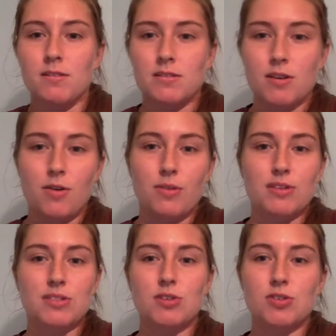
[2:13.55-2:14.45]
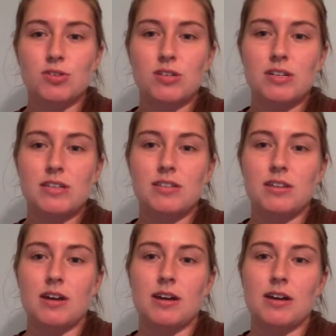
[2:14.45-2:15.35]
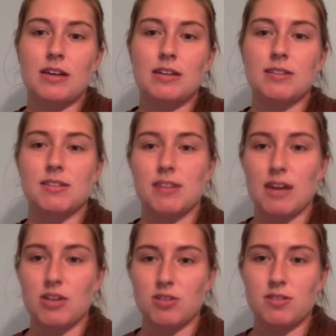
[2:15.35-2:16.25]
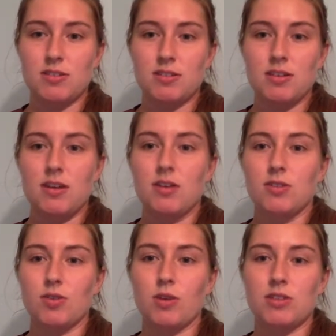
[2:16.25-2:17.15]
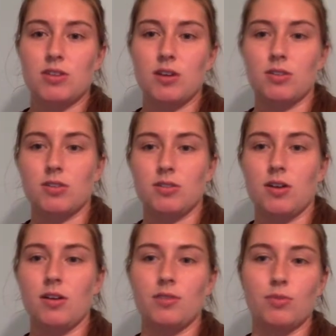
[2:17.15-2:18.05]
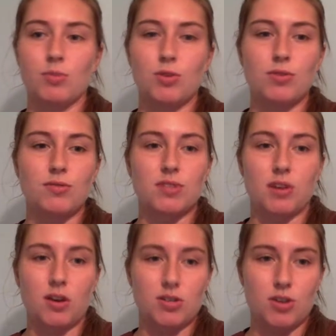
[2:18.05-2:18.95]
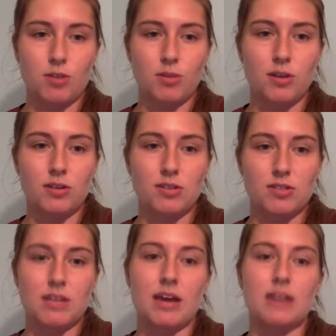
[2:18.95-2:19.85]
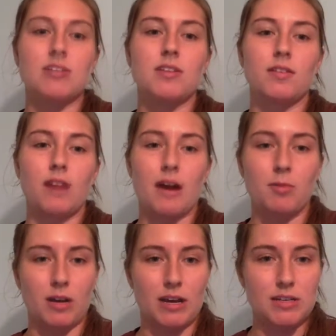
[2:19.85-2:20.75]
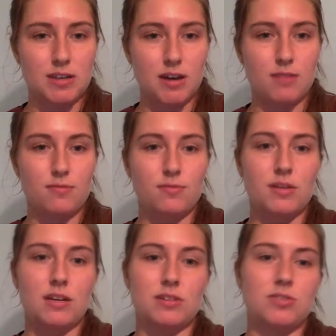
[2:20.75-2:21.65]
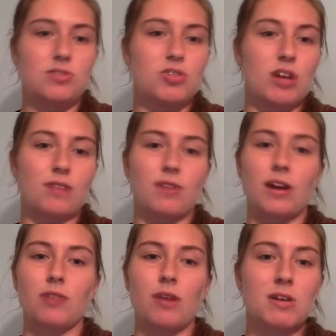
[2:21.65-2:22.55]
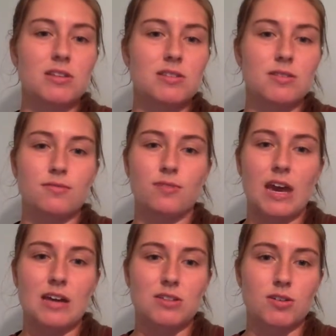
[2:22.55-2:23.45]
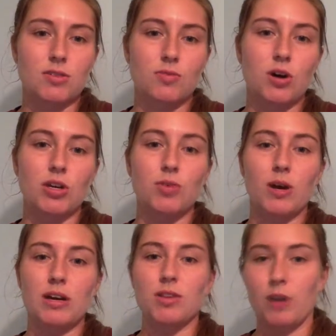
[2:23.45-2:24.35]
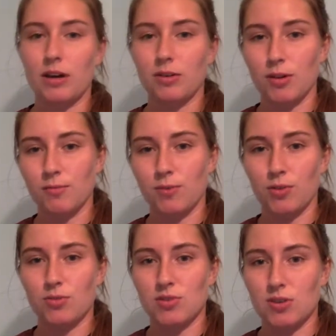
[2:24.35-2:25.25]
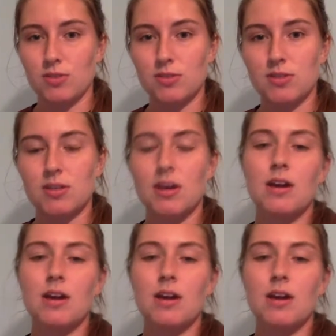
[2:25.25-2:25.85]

So this surgery is done in stages. So once Dr. Atala removes the carcinoma, he'll send that into the lab, like I said, and check for any remnants of cancer while you wait in the waiting room for the results.